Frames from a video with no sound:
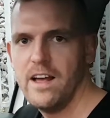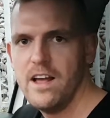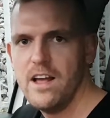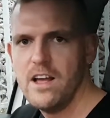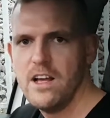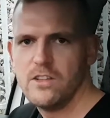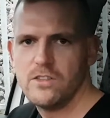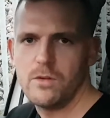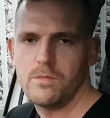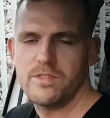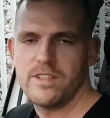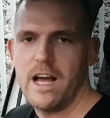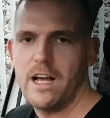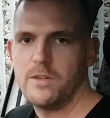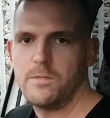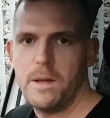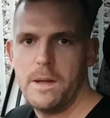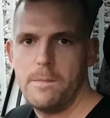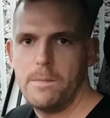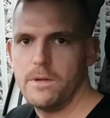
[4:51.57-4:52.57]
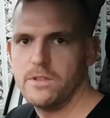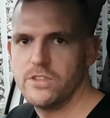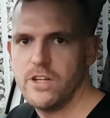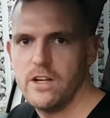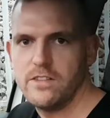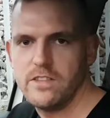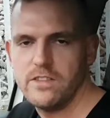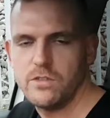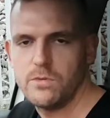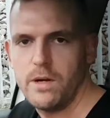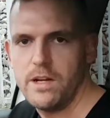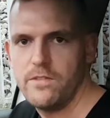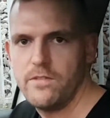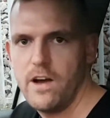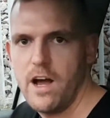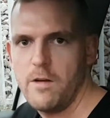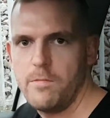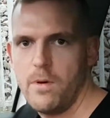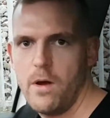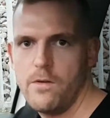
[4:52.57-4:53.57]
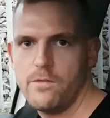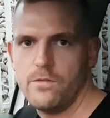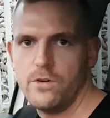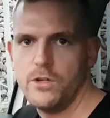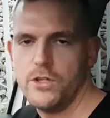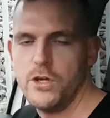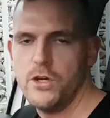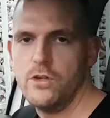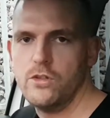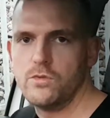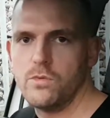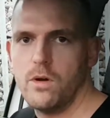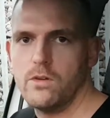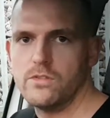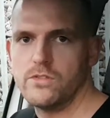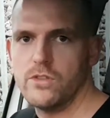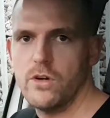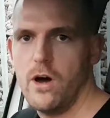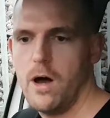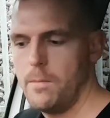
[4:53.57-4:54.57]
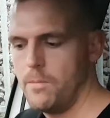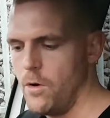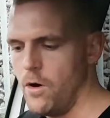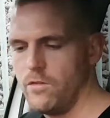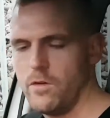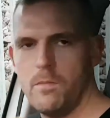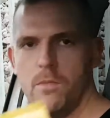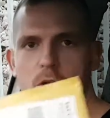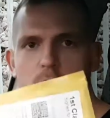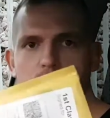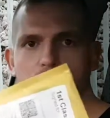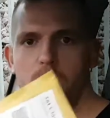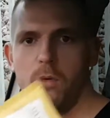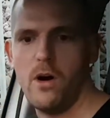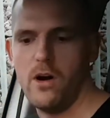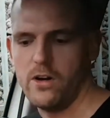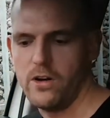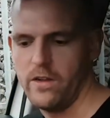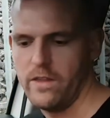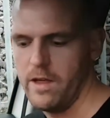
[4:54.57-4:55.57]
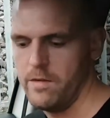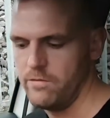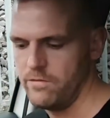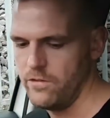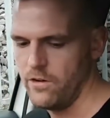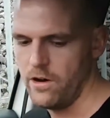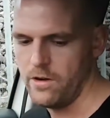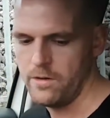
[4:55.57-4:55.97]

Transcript: Sometimes people are shouting £25 for a used one, so I'm over the moon with what I got them for.